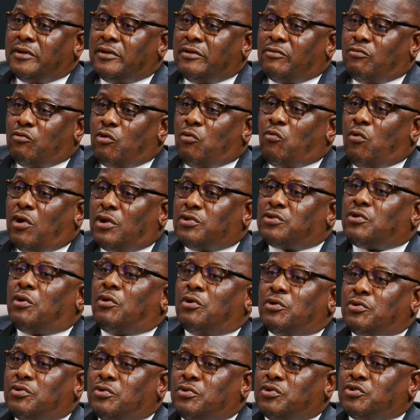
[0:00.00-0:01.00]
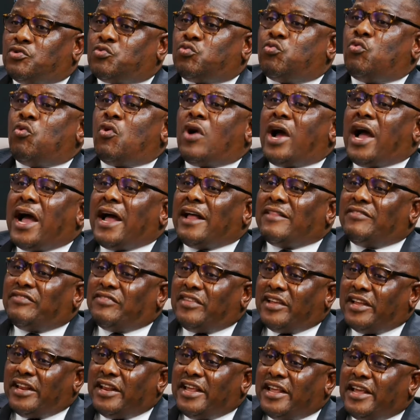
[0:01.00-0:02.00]
on both sides and the back.
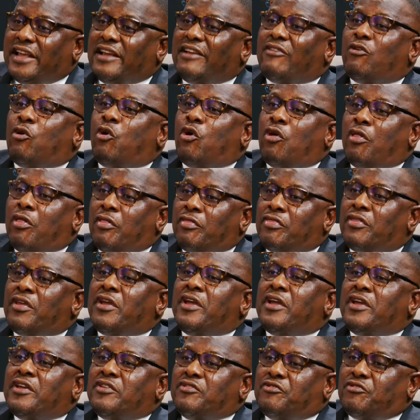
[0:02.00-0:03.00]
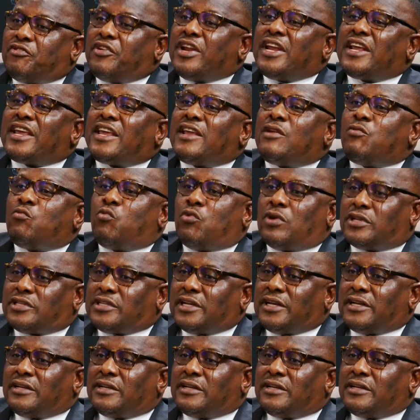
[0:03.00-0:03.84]
However, the extended